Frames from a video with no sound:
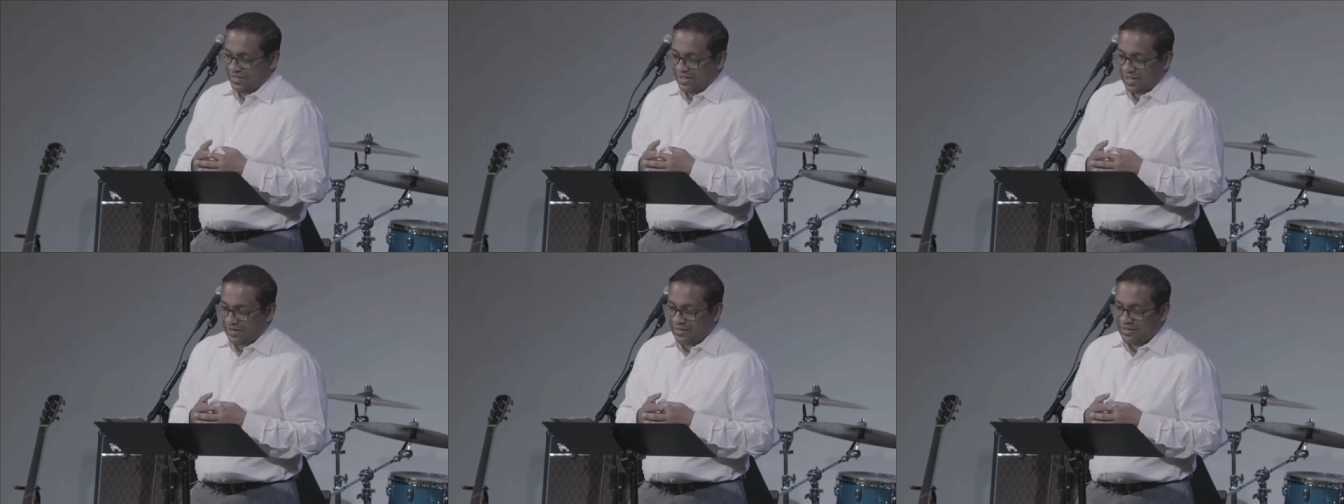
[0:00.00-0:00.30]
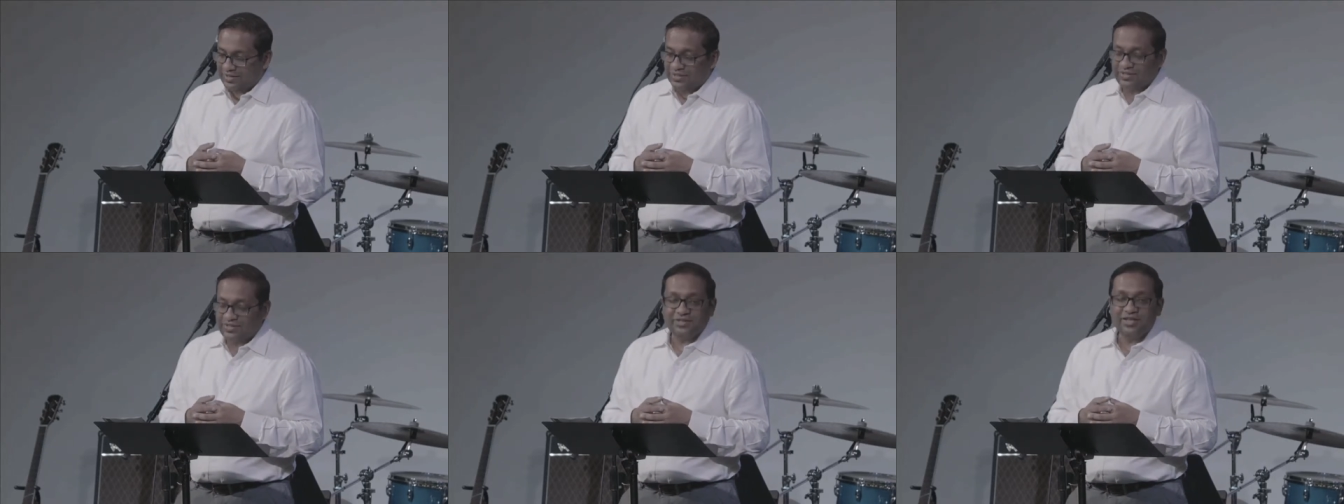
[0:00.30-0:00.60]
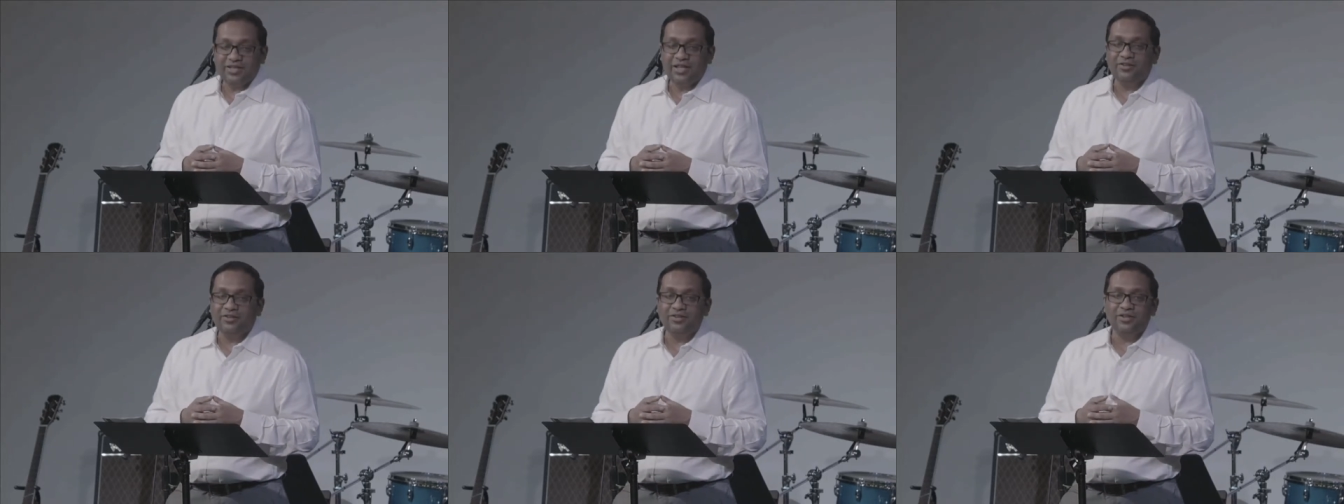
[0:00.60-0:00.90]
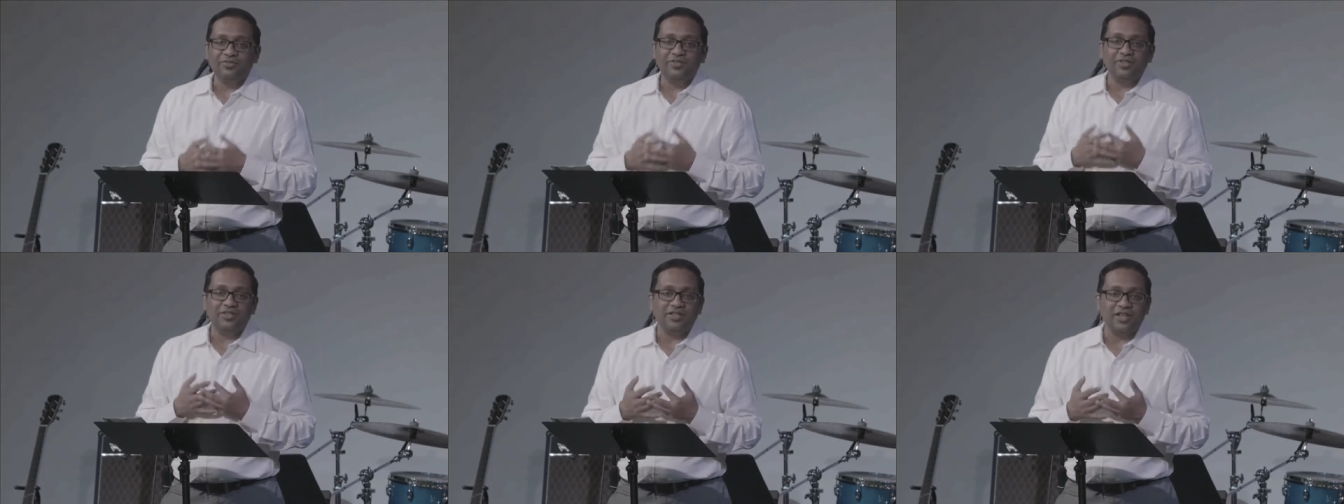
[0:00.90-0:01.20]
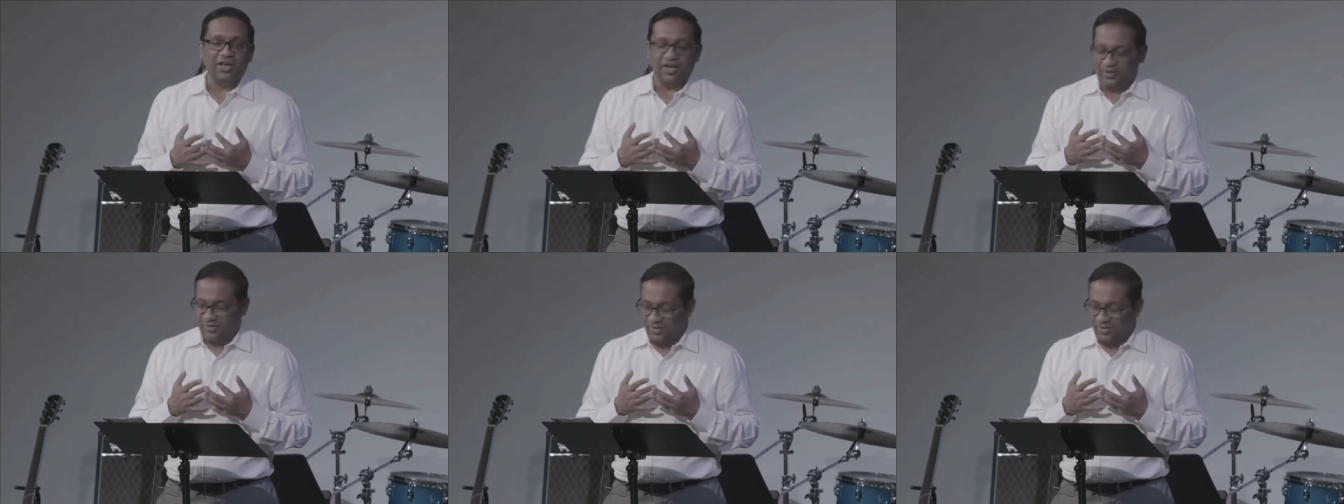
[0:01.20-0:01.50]
And in the center of this
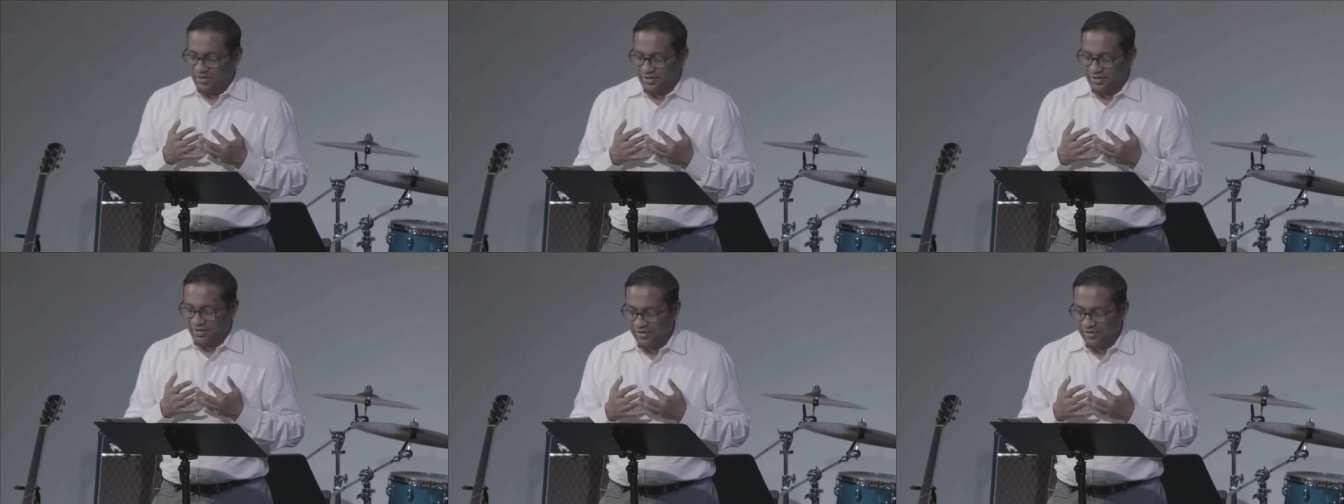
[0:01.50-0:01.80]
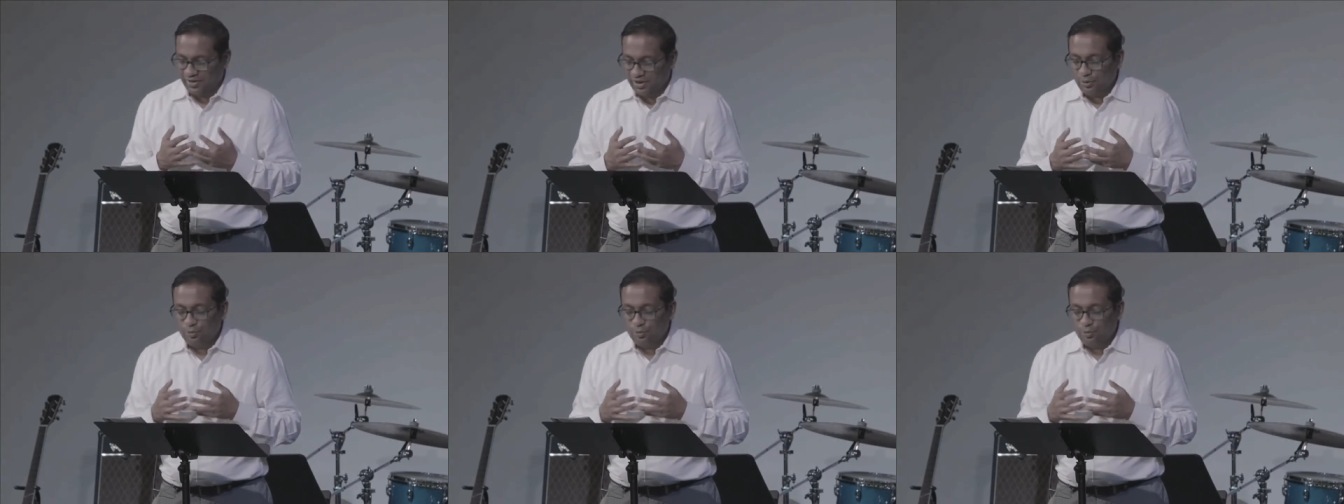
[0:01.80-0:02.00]
area